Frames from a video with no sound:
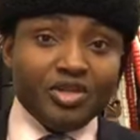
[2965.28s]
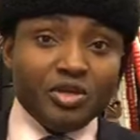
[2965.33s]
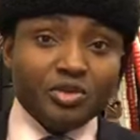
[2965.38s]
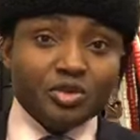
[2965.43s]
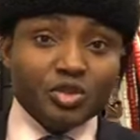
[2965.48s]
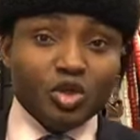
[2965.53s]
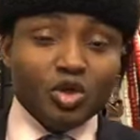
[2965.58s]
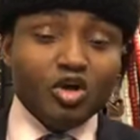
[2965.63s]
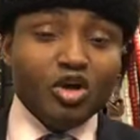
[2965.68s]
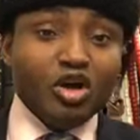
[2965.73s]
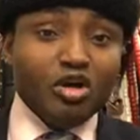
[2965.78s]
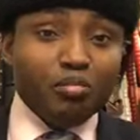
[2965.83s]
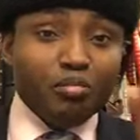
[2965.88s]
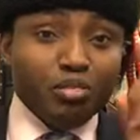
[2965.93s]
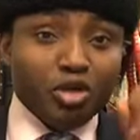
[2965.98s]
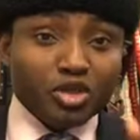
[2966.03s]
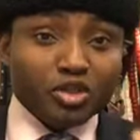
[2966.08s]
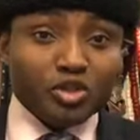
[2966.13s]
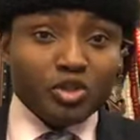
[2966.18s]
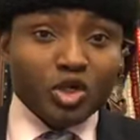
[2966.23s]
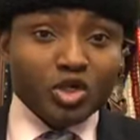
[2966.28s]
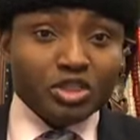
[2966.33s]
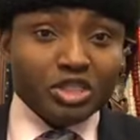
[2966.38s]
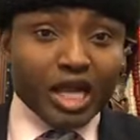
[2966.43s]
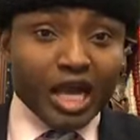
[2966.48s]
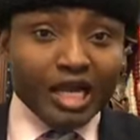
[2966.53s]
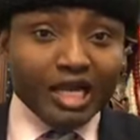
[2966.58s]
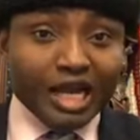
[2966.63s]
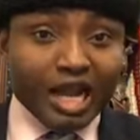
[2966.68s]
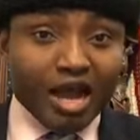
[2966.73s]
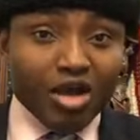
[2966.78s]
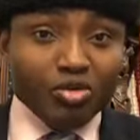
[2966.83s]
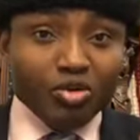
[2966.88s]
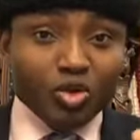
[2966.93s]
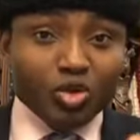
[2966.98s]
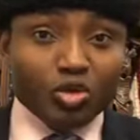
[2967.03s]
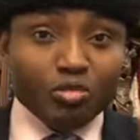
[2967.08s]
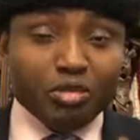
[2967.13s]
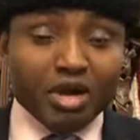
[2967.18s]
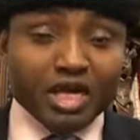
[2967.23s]
So, but don't allow
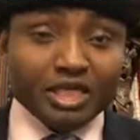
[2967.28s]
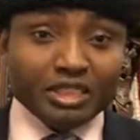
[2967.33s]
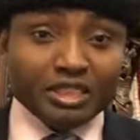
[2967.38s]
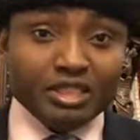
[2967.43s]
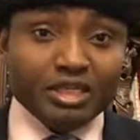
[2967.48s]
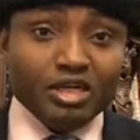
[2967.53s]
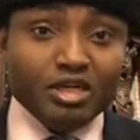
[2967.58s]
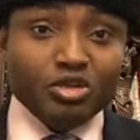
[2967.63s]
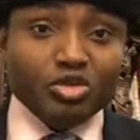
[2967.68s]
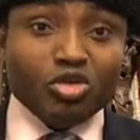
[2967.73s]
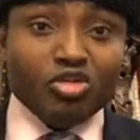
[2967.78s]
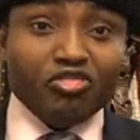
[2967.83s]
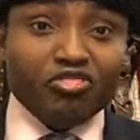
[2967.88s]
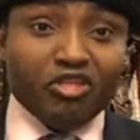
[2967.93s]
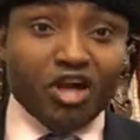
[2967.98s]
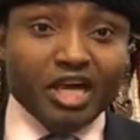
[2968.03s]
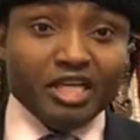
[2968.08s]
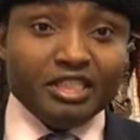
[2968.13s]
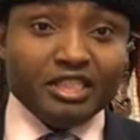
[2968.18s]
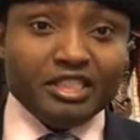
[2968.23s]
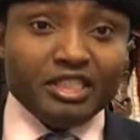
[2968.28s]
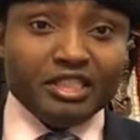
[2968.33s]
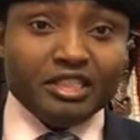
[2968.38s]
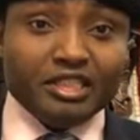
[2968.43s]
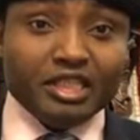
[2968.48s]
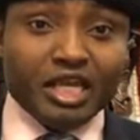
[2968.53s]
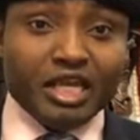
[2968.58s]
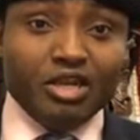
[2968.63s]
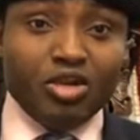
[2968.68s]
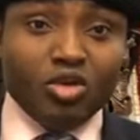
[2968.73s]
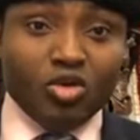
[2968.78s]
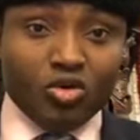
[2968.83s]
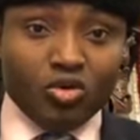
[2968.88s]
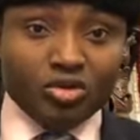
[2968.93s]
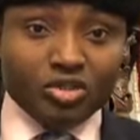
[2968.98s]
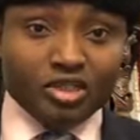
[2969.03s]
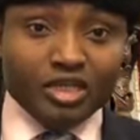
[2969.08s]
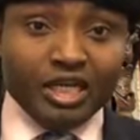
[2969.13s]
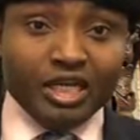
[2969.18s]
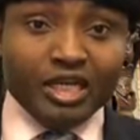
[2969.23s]
Yorubas to fight this
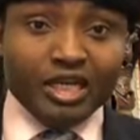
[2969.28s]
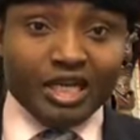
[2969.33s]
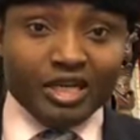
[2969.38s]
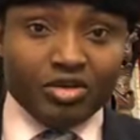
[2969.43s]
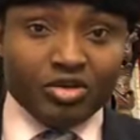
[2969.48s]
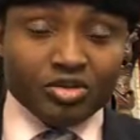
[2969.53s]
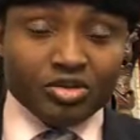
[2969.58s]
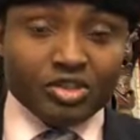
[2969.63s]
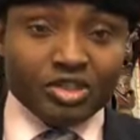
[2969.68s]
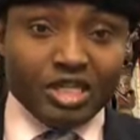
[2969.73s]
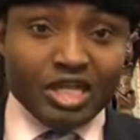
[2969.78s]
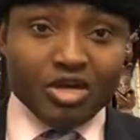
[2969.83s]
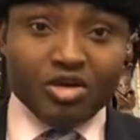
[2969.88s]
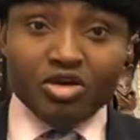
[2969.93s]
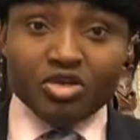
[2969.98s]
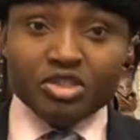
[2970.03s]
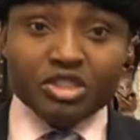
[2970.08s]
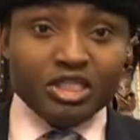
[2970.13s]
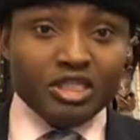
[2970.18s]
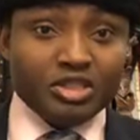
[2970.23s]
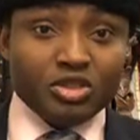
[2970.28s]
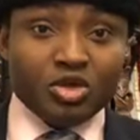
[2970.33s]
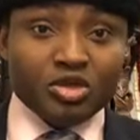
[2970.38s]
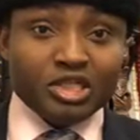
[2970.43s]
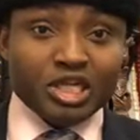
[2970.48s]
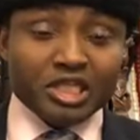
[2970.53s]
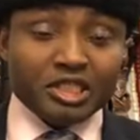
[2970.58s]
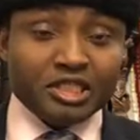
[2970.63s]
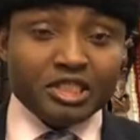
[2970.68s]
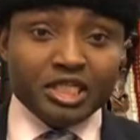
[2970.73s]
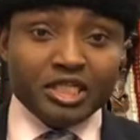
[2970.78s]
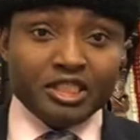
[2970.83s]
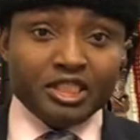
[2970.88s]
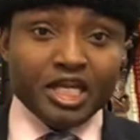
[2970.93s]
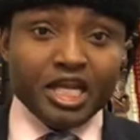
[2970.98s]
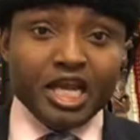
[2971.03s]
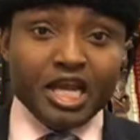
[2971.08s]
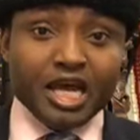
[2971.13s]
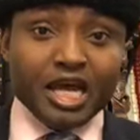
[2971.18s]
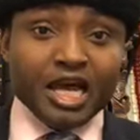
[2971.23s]
alone in Lagos. Lagos is under siege
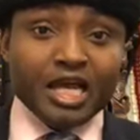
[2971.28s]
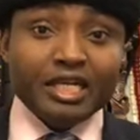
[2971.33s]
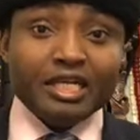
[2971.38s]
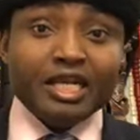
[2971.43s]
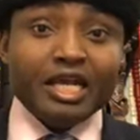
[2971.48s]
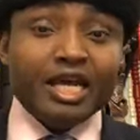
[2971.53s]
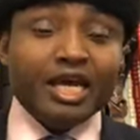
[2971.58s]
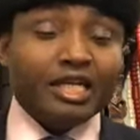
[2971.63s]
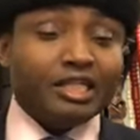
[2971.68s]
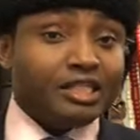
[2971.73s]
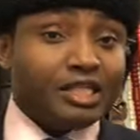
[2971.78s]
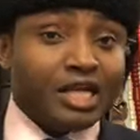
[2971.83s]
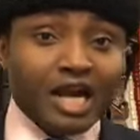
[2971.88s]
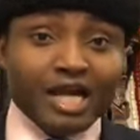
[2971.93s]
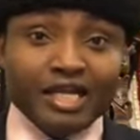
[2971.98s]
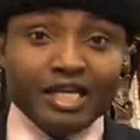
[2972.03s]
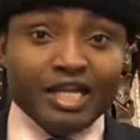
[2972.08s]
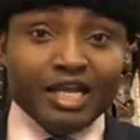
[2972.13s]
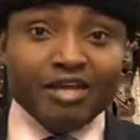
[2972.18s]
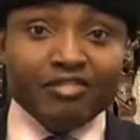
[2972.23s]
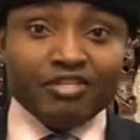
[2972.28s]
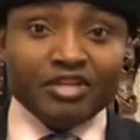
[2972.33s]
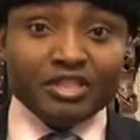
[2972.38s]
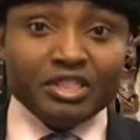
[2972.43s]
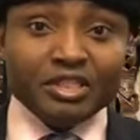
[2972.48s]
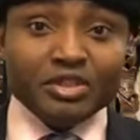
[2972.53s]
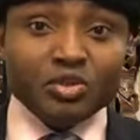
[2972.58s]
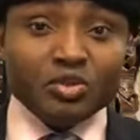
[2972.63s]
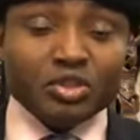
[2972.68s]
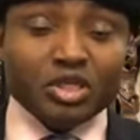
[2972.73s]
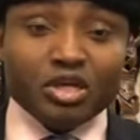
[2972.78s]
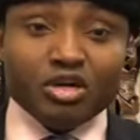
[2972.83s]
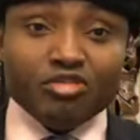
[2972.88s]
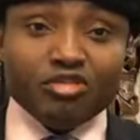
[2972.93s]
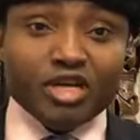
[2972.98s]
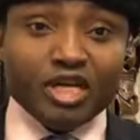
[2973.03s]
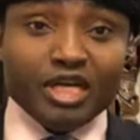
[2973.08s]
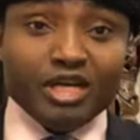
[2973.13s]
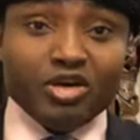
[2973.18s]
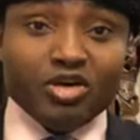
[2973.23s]
and they are trying everything to take
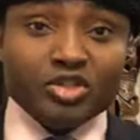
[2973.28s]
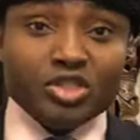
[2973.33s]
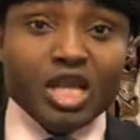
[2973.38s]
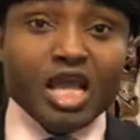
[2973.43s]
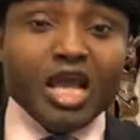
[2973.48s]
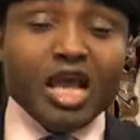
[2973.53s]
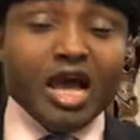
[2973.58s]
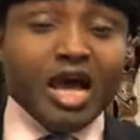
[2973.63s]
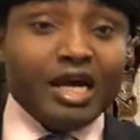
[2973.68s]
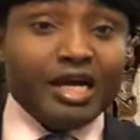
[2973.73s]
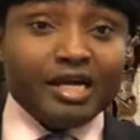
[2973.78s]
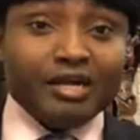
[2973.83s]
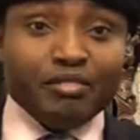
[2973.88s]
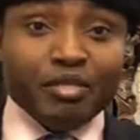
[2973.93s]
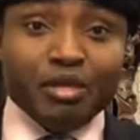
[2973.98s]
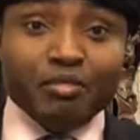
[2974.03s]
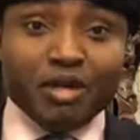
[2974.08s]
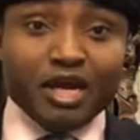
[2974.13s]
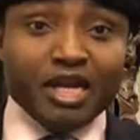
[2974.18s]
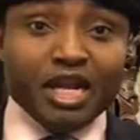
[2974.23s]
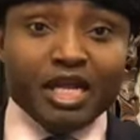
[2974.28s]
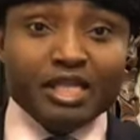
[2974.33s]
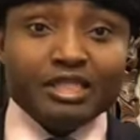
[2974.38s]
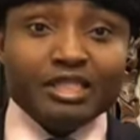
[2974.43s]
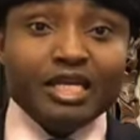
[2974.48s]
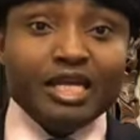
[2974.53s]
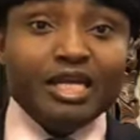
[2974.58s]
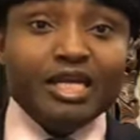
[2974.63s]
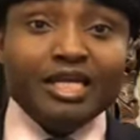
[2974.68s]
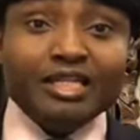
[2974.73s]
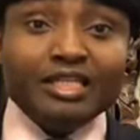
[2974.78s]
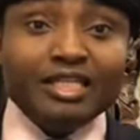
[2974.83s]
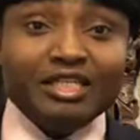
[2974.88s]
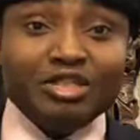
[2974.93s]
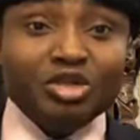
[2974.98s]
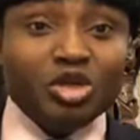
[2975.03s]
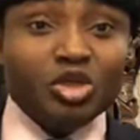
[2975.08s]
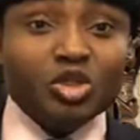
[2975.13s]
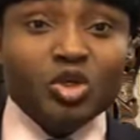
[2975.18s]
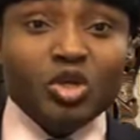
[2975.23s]
over Lagos. And remember that it is
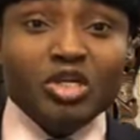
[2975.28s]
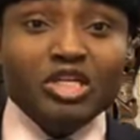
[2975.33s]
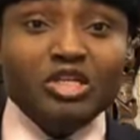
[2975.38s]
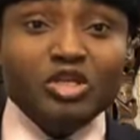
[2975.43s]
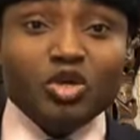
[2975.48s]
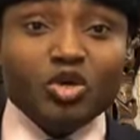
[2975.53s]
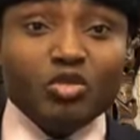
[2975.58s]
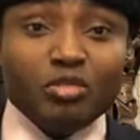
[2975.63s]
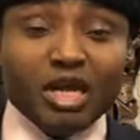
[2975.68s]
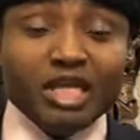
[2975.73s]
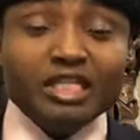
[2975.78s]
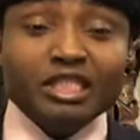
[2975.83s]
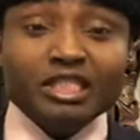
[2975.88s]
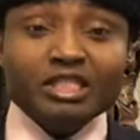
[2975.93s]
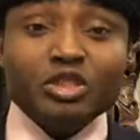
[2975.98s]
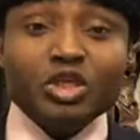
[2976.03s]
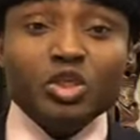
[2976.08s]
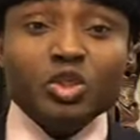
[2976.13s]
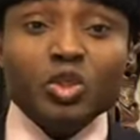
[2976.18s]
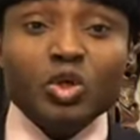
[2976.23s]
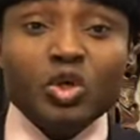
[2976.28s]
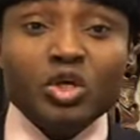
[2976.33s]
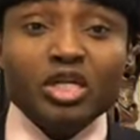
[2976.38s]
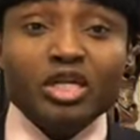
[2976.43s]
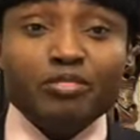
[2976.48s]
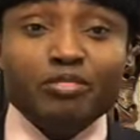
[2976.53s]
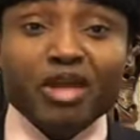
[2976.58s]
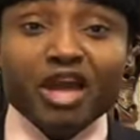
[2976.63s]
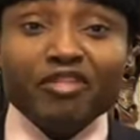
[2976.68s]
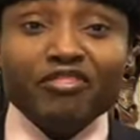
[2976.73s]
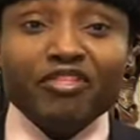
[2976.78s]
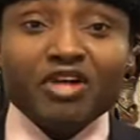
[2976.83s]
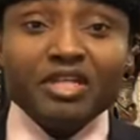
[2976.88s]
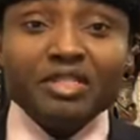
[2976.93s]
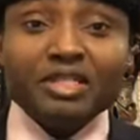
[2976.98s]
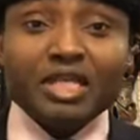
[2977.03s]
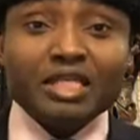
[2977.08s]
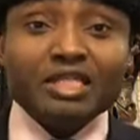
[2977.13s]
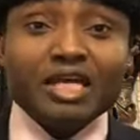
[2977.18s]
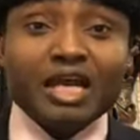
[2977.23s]
not only Yoruba, it is not only
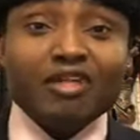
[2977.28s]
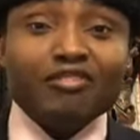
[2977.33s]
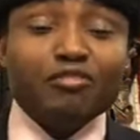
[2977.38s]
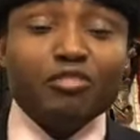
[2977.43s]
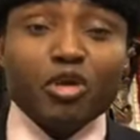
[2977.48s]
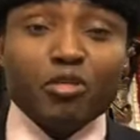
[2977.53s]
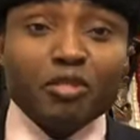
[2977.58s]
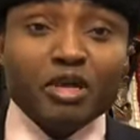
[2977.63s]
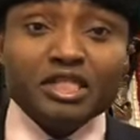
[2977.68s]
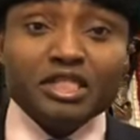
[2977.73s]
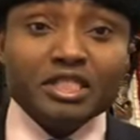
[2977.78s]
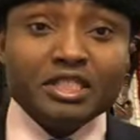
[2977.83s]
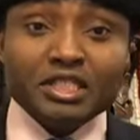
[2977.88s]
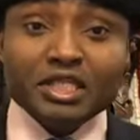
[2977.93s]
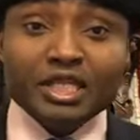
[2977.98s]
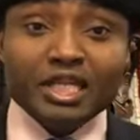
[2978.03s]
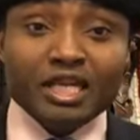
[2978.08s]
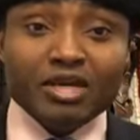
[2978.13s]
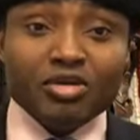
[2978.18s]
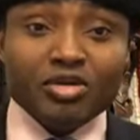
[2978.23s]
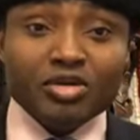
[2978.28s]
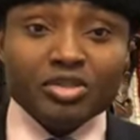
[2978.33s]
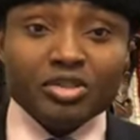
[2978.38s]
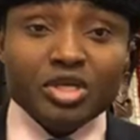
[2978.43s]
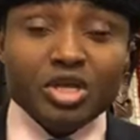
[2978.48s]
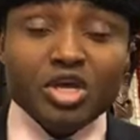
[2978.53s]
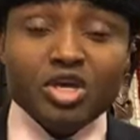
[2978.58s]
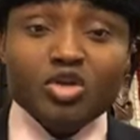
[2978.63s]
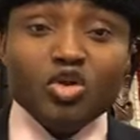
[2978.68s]
Biafrans that have properties in Lagos.